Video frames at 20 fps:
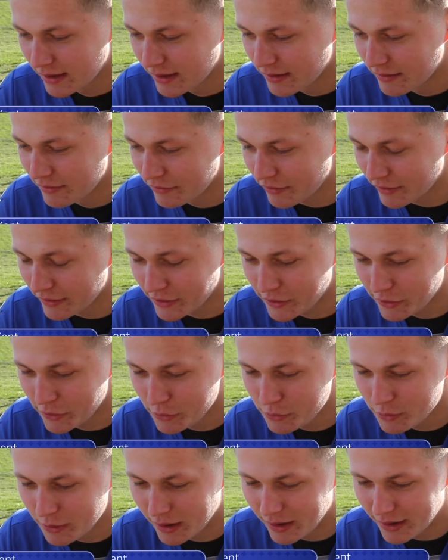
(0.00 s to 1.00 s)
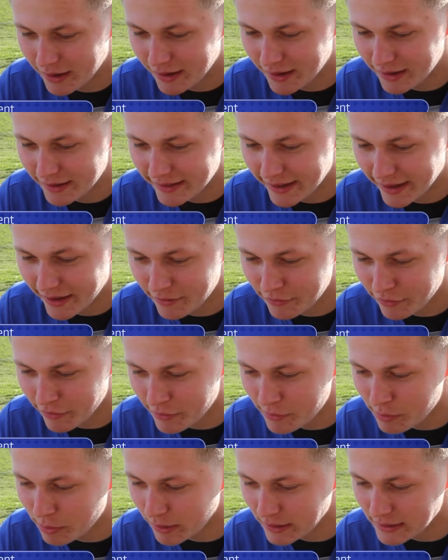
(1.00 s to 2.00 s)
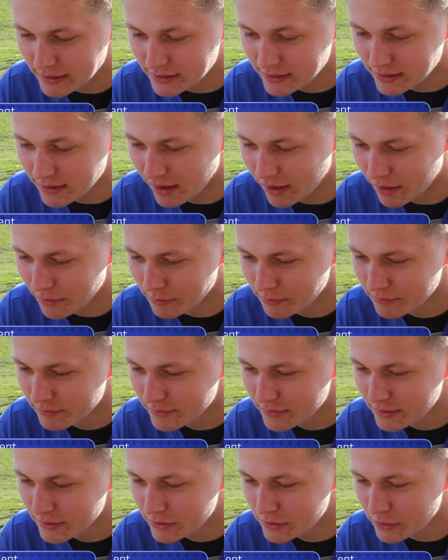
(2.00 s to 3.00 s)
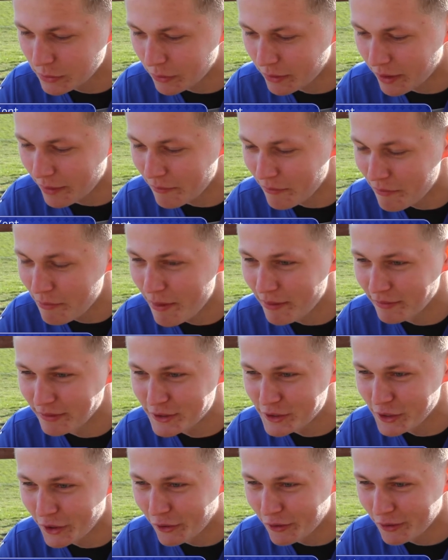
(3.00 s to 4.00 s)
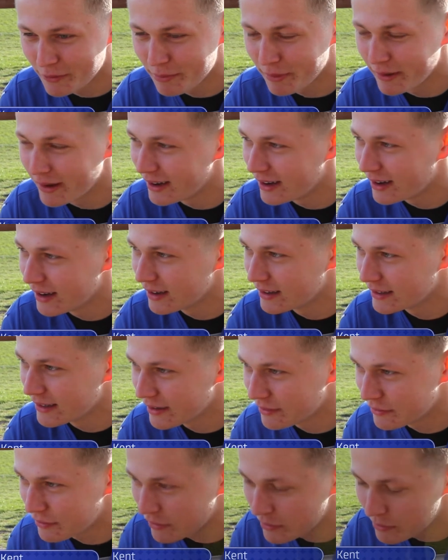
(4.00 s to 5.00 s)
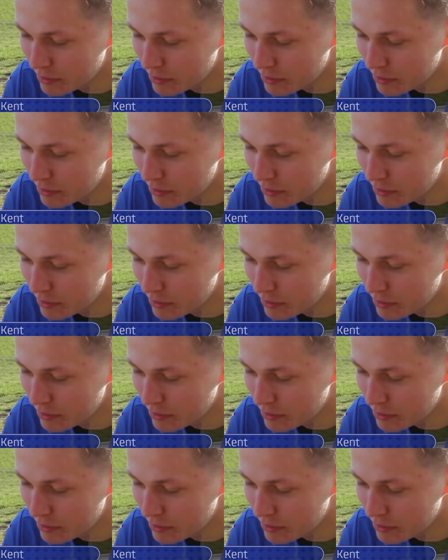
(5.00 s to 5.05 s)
Thank you. Yeah, very pleased. Sort of come with a bit of a shock, but yeah, very